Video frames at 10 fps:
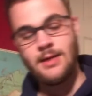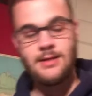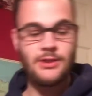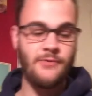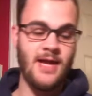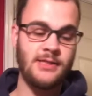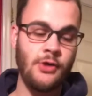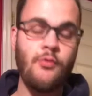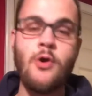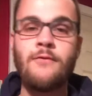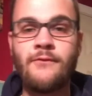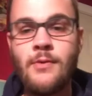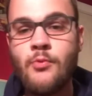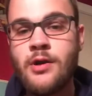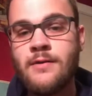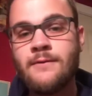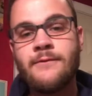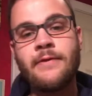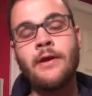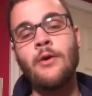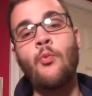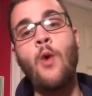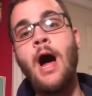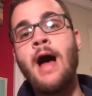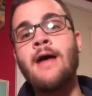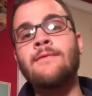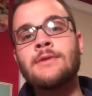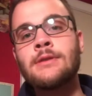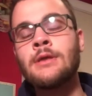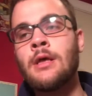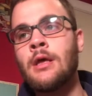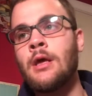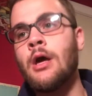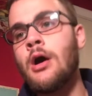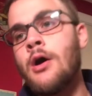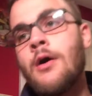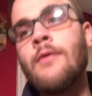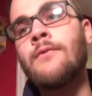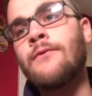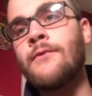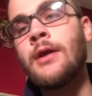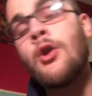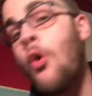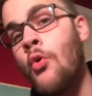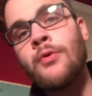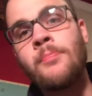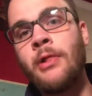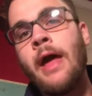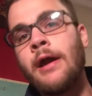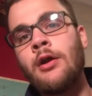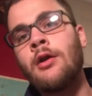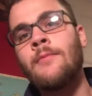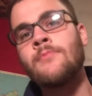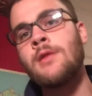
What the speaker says: So that's a quote from one of the wives of an old player,